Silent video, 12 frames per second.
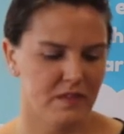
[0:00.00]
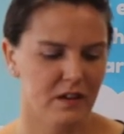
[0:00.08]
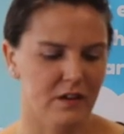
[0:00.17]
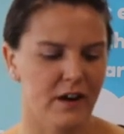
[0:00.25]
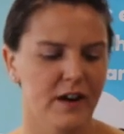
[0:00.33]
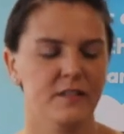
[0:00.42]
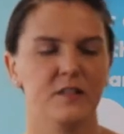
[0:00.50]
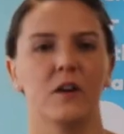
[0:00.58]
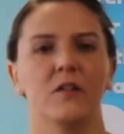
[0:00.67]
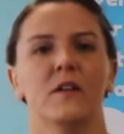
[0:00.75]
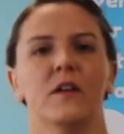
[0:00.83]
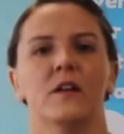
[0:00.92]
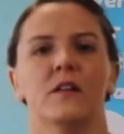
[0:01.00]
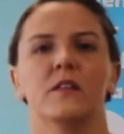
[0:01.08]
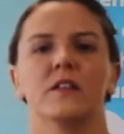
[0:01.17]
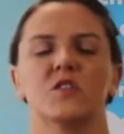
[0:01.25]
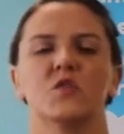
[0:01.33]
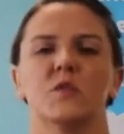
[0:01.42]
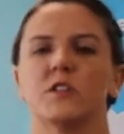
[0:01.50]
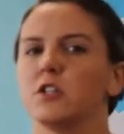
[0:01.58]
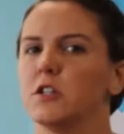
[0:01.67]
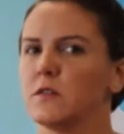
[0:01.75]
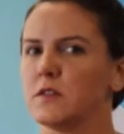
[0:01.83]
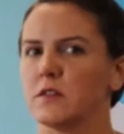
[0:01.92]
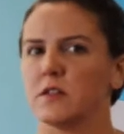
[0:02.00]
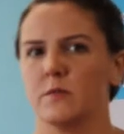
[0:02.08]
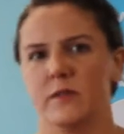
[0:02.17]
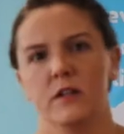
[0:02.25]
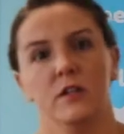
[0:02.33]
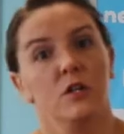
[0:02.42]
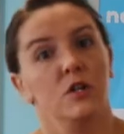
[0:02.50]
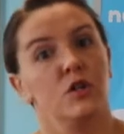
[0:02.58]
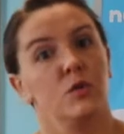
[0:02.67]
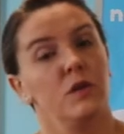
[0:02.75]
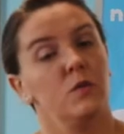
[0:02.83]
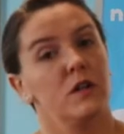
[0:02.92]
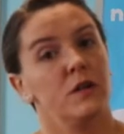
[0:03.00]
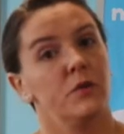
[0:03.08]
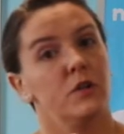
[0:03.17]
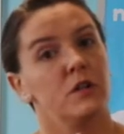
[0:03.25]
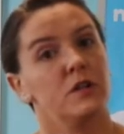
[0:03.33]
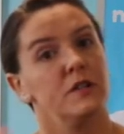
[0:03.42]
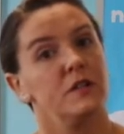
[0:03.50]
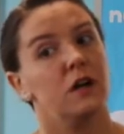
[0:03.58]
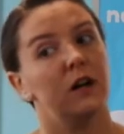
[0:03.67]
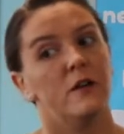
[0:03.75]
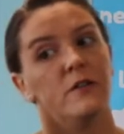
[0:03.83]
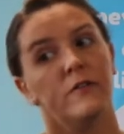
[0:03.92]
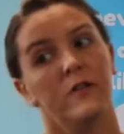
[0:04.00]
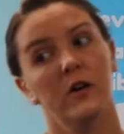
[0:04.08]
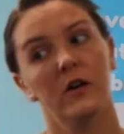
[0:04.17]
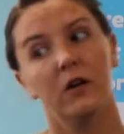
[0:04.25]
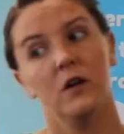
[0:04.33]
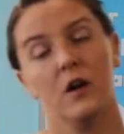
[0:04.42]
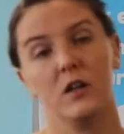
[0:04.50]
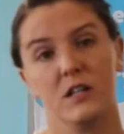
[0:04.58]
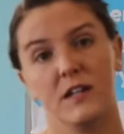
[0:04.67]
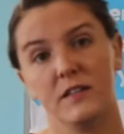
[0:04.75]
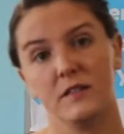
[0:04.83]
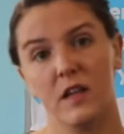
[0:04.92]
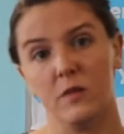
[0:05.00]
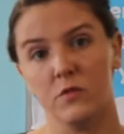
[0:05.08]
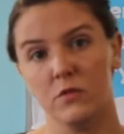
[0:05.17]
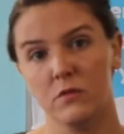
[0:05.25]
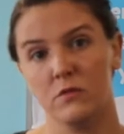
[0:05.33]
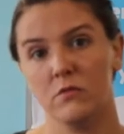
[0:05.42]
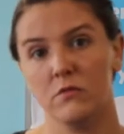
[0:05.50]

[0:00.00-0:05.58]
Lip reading: All right, so let's switch gears a little bit. Do we wanna put our stuff on a nice table?